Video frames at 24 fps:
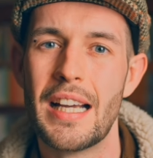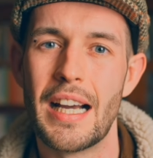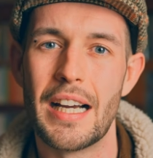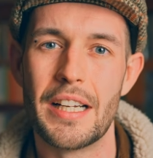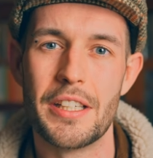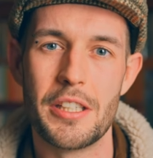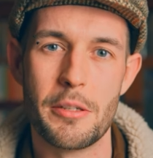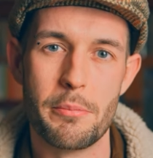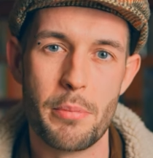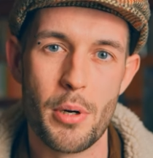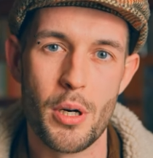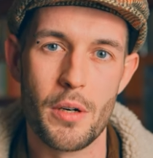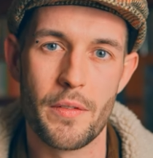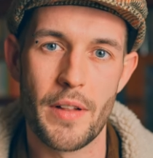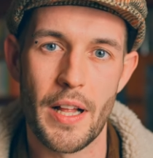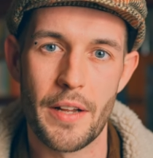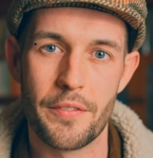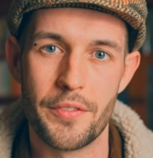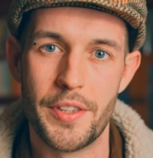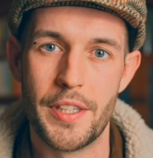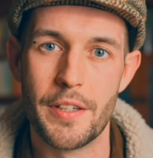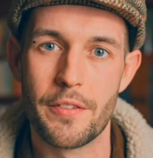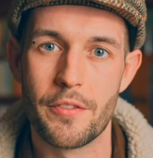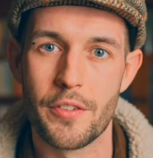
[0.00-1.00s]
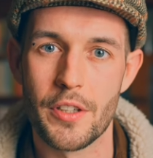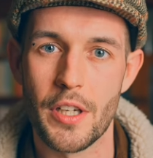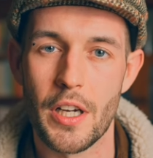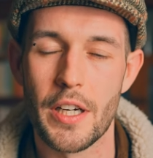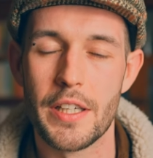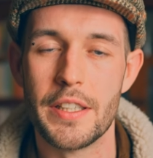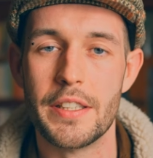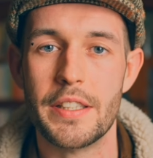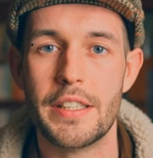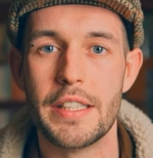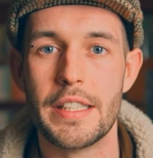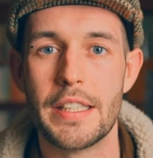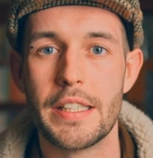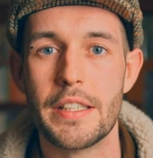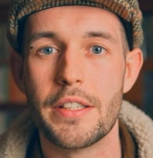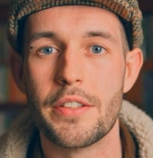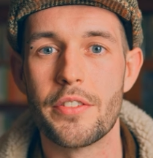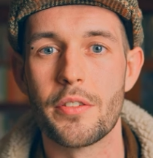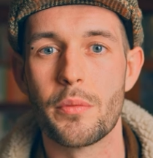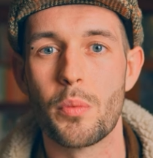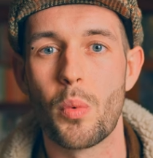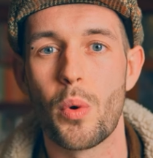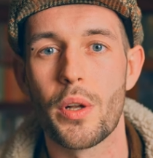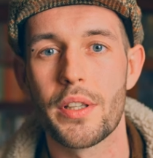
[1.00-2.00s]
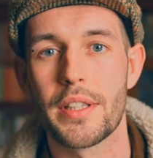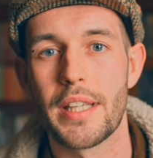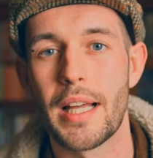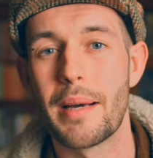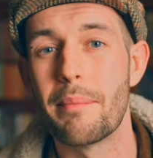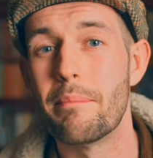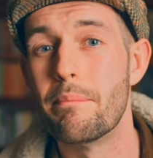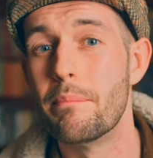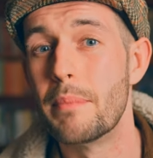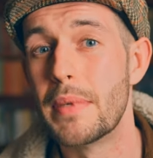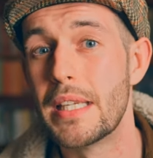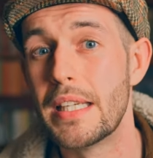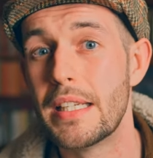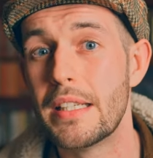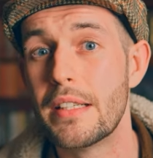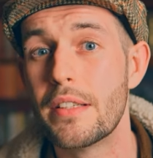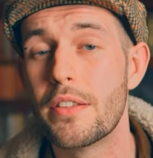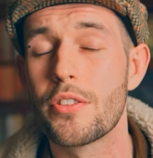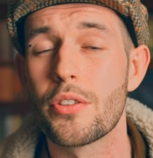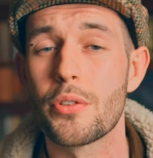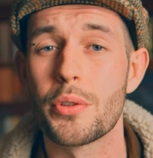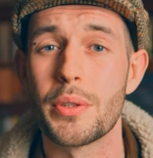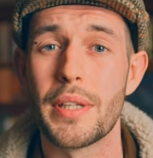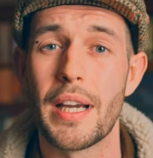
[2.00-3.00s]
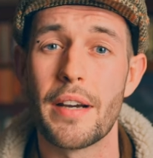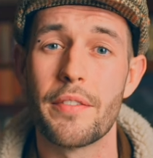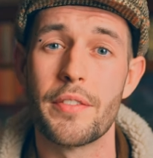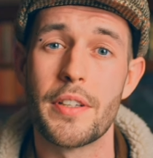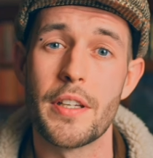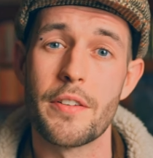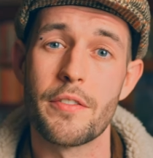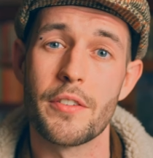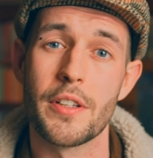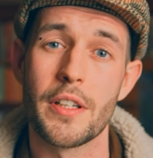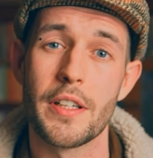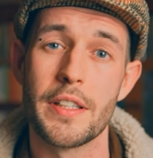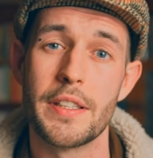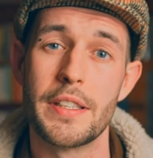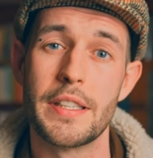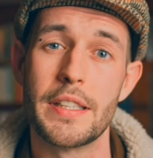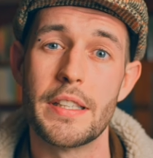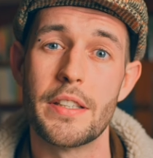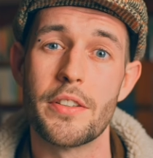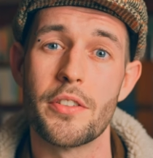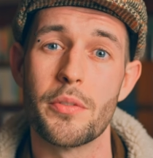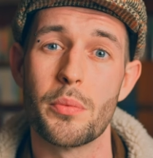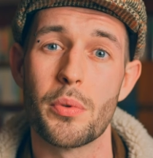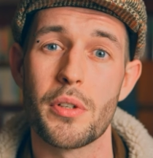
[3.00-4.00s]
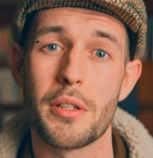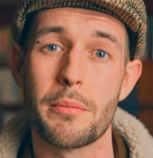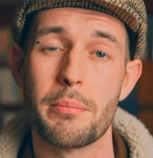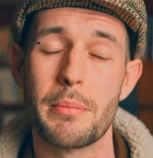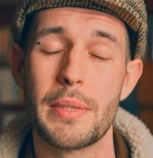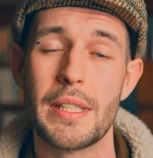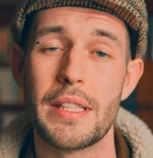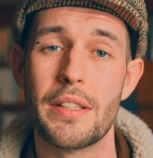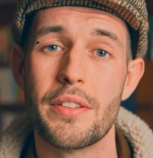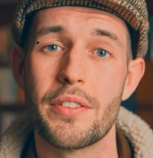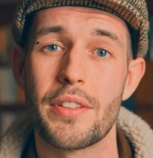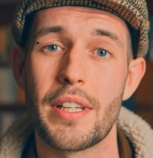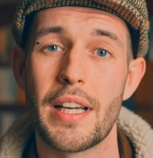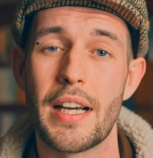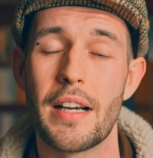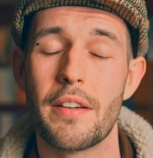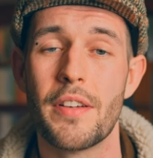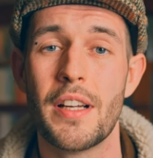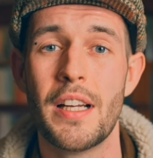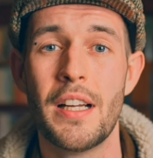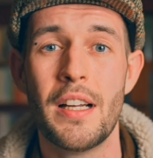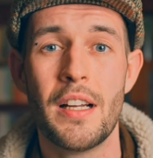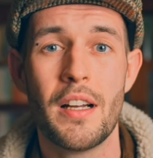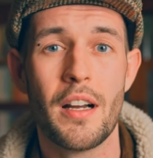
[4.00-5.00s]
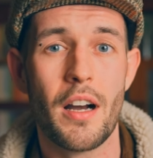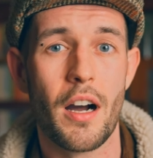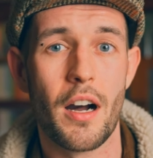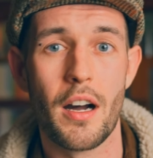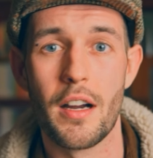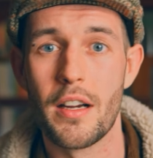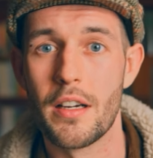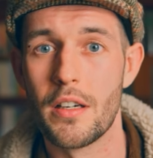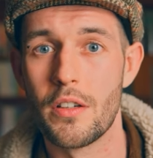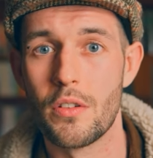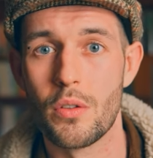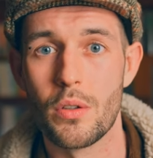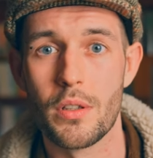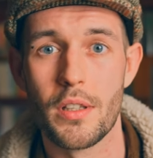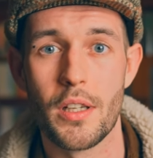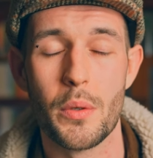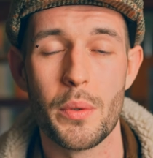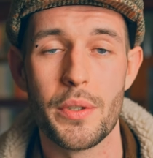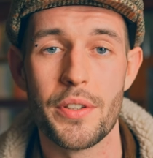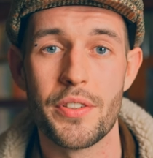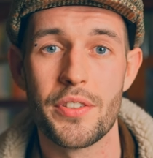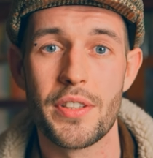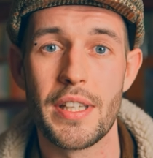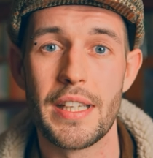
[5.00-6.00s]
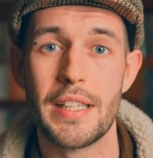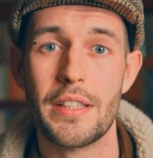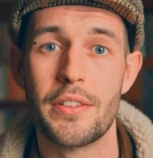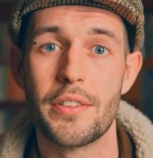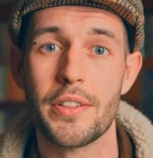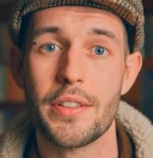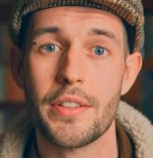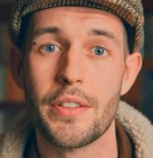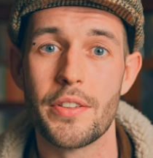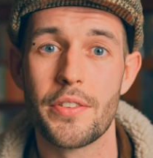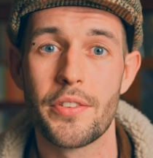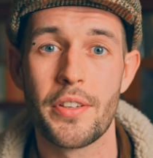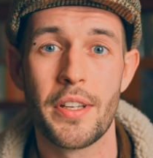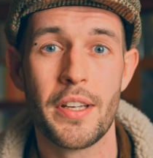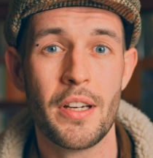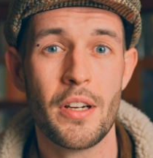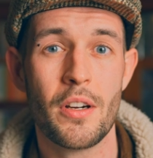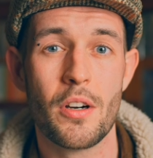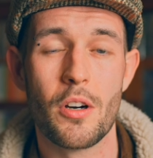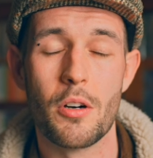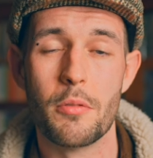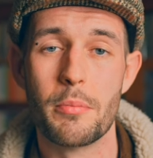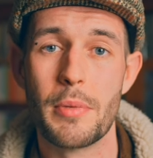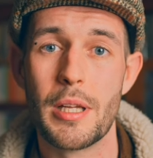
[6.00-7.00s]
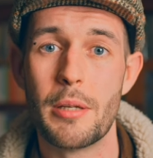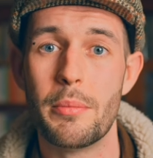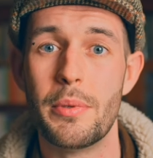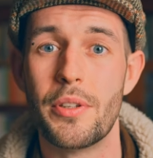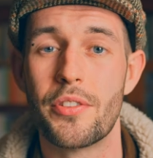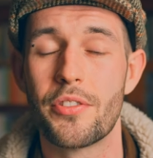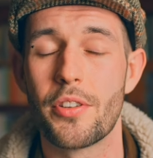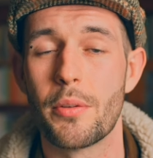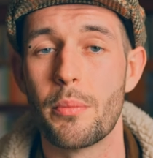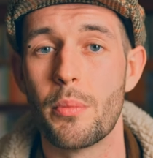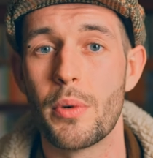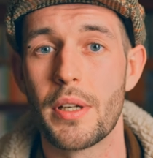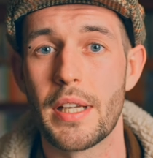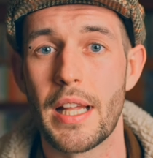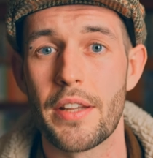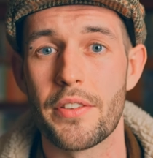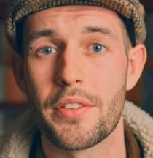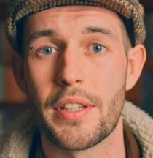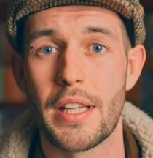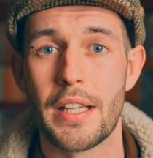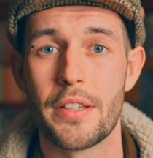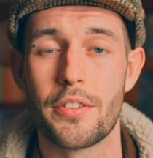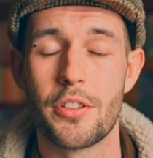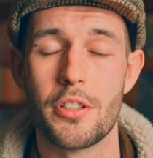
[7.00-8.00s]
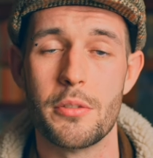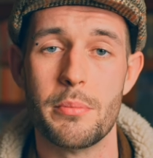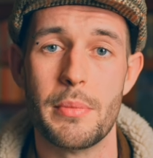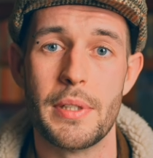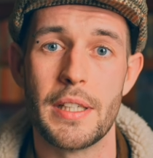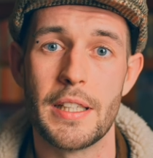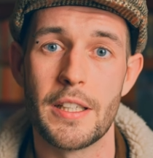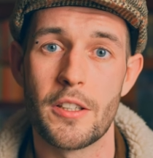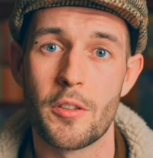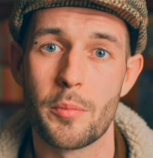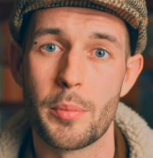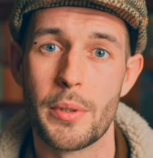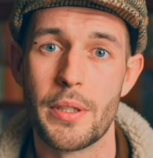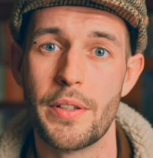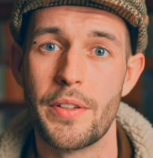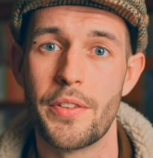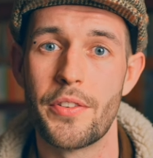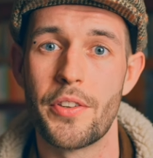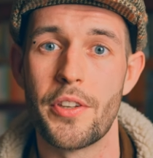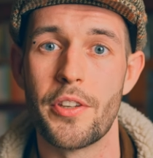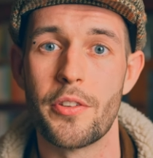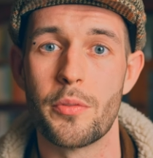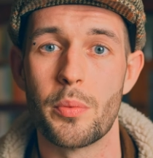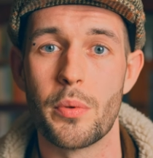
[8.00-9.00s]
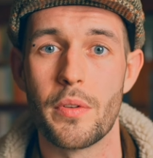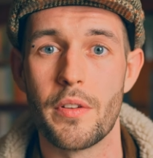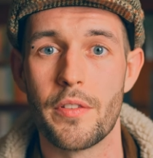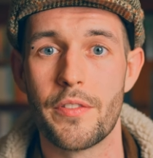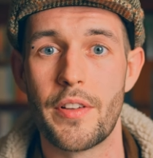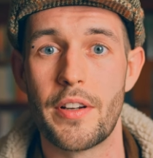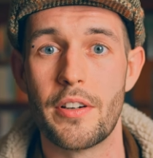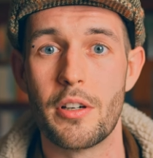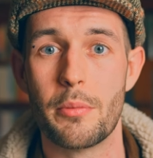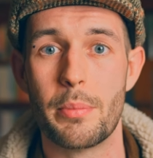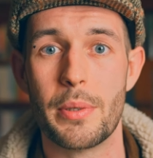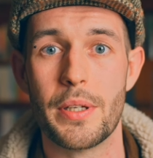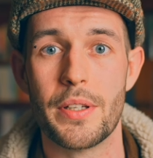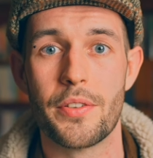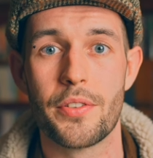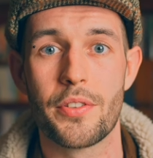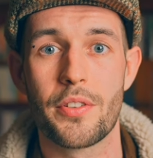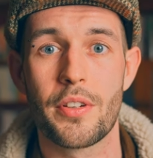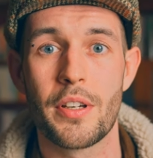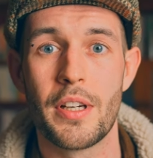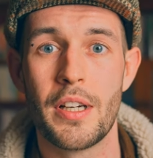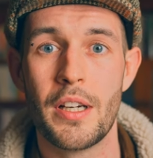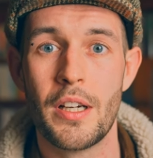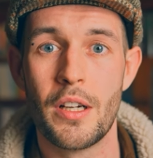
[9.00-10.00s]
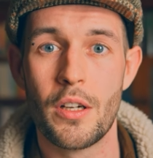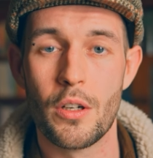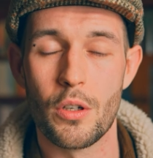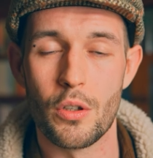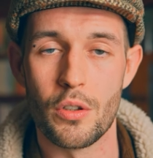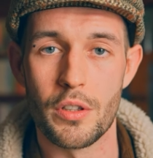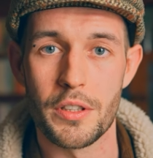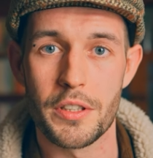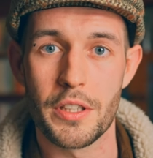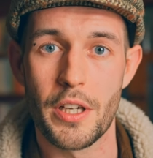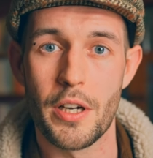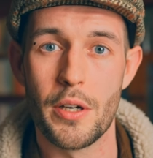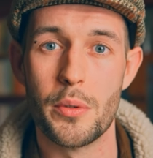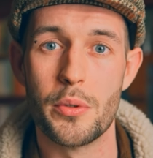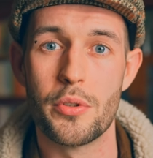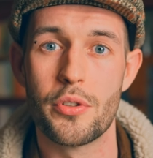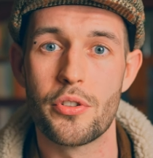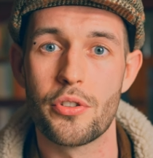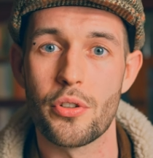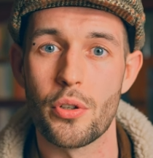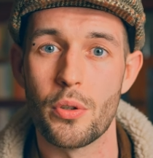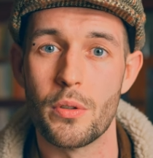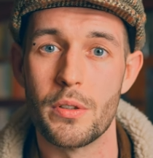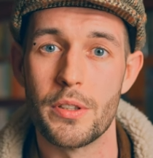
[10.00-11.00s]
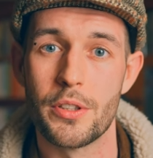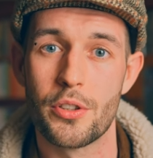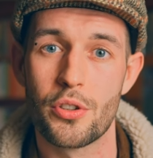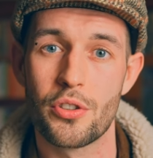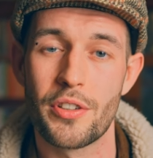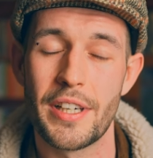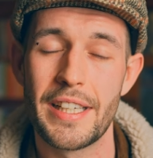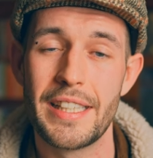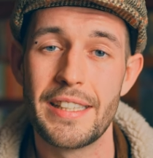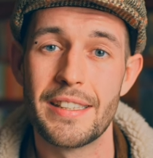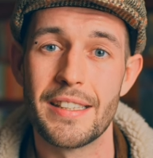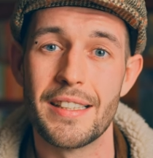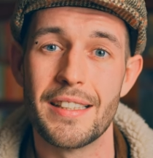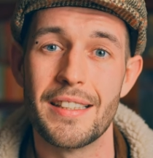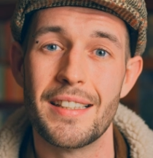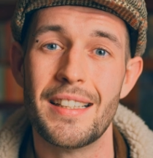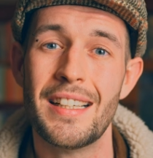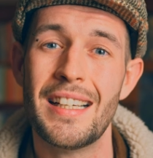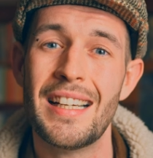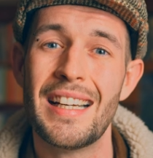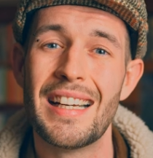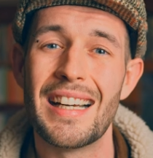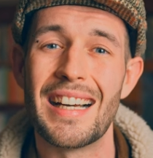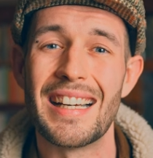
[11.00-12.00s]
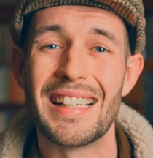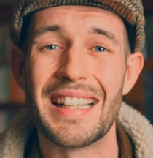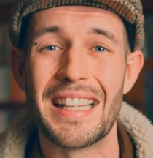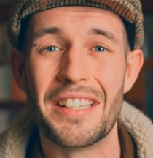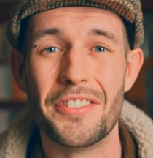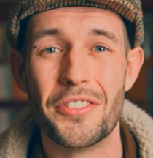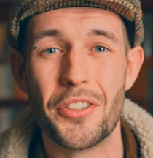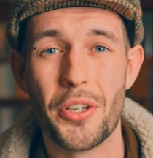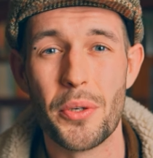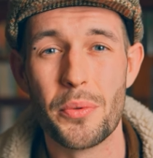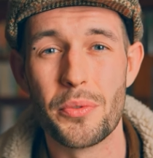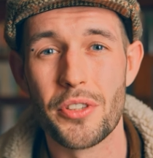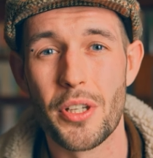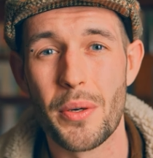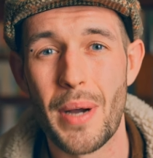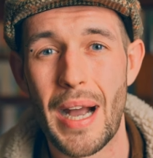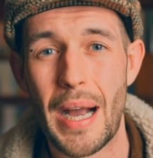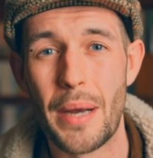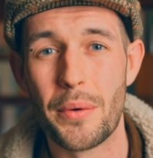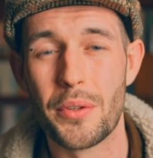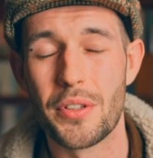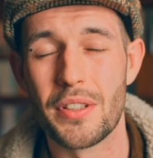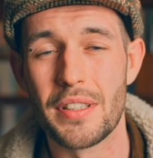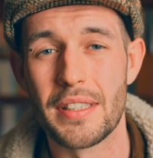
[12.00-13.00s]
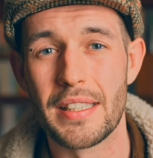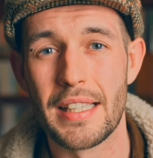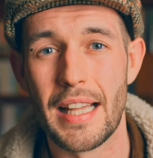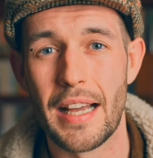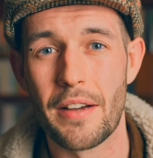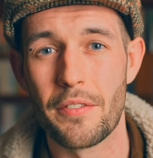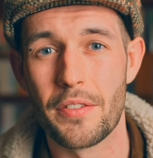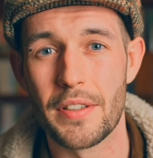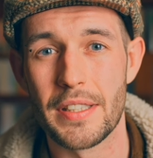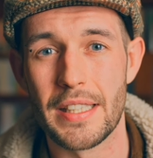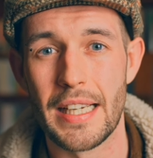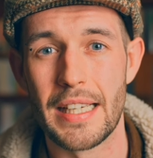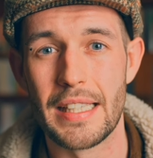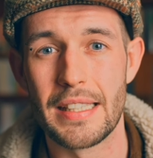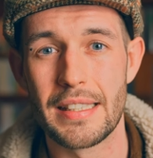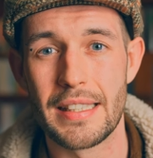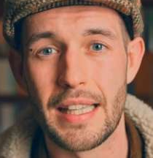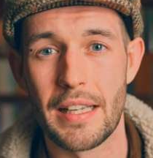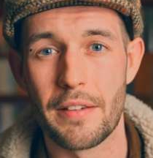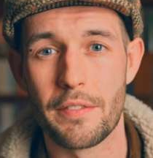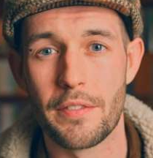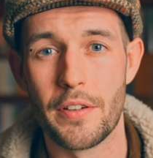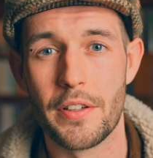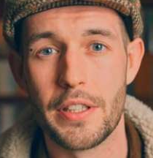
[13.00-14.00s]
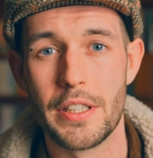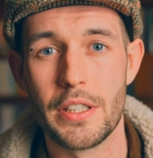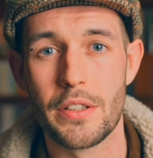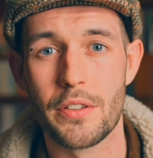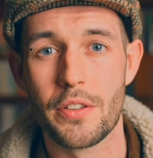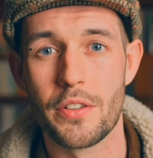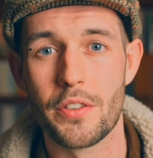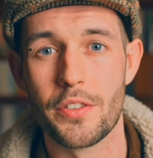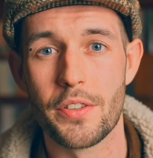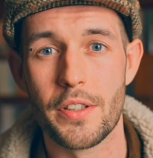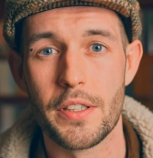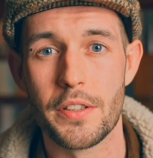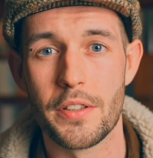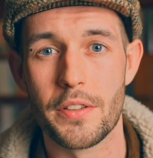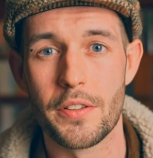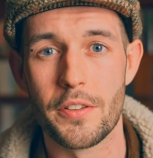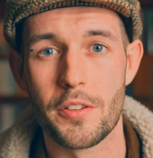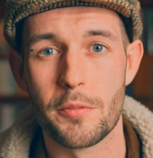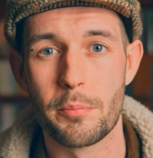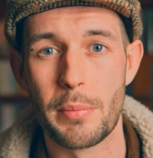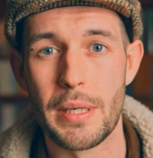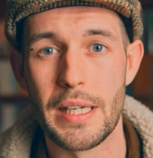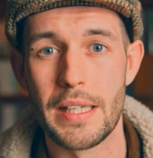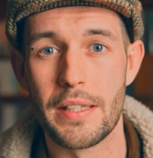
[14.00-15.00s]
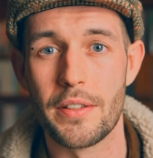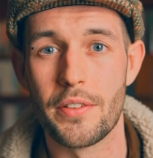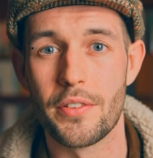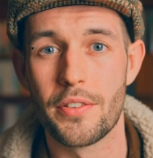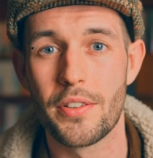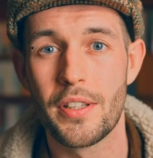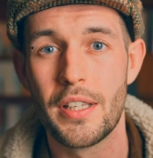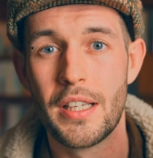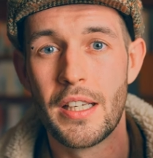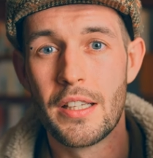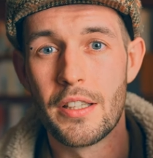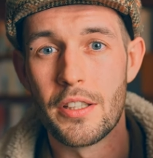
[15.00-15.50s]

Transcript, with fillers: and you both have different ideas of what that means, or you have different ideas of what it means to have higher or lower status or maybe someone hasn't had too many experiences with a therapist or a coach or a trainer and they don't know how to navigate that very uncertain space.